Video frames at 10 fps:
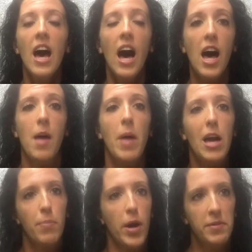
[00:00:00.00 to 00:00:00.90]

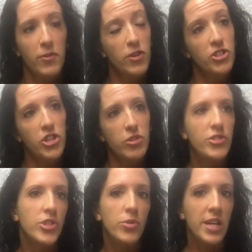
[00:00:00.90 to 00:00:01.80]
I prepped for a show
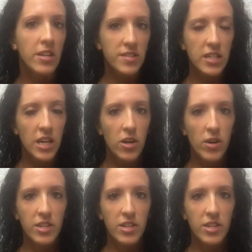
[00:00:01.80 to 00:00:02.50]
2 years ago,